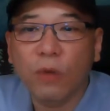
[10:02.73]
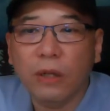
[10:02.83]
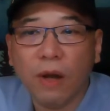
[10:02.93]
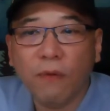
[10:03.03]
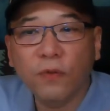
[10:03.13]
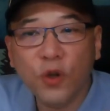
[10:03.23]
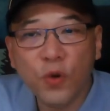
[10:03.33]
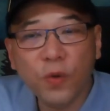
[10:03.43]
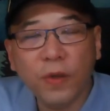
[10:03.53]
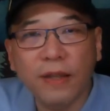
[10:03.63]
not enough
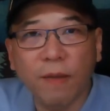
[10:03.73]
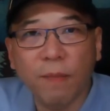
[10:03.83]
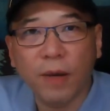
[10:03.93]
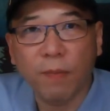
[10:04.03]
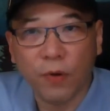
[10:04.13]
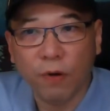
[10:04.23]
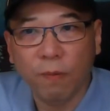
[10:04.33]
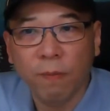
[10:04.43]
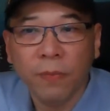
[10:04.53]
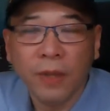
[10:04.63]
tooth in the paper.
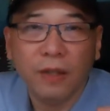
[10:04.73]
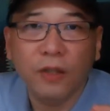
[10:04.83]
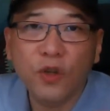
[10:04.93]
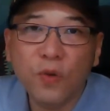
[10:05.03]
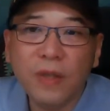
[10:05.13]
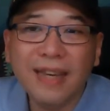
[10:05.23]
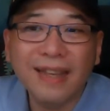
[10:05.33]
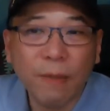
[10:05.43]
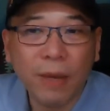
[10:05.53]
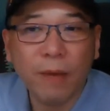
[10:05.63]
The
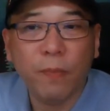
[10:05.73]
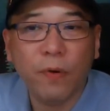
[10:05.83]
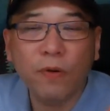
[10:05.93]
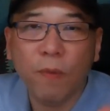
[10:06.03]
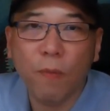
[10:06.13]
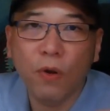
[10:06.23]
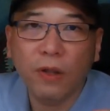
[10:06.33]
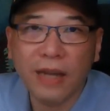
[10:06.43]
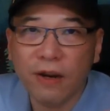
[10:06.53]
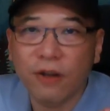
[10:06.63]
toothier the paper, the more
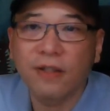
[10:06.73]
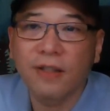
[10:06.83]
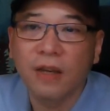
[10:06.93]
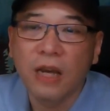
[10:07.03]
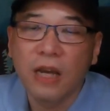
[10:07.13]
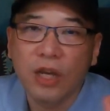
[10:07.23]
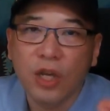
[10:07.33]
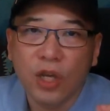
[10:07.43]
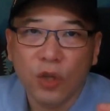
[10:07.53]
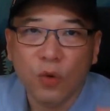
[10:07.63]
layers
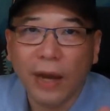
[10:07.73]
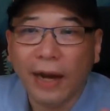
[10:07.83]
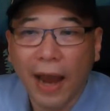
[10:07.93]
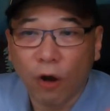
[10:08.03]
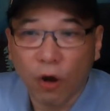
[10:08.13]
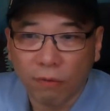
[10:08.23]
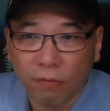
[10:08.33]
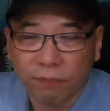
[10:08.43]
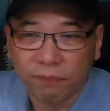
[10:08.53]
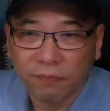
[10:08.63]
you can add
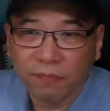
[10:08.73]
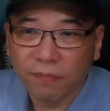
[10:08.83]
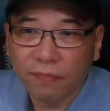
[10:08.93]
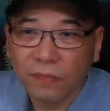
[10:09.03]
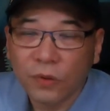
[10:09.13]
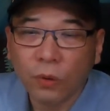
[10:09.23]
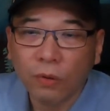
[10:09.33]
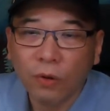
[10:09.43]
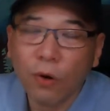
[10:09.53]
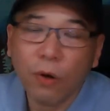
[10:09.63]
on,
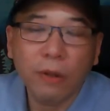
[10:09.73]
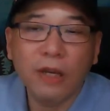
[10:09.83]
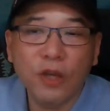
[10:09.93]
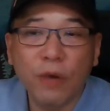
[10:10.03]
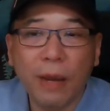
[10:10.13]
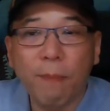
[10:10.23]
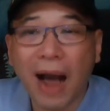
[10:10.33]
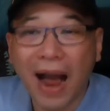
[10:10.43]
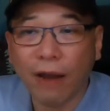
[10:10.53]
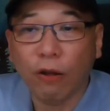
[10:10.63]
or rather you can
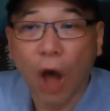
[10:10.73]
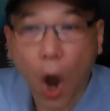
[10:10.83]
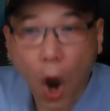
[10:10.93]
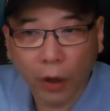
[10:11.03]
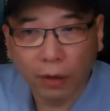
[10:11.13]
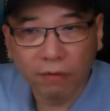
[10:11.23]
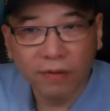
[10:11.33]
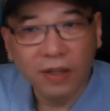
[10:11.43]
pile on,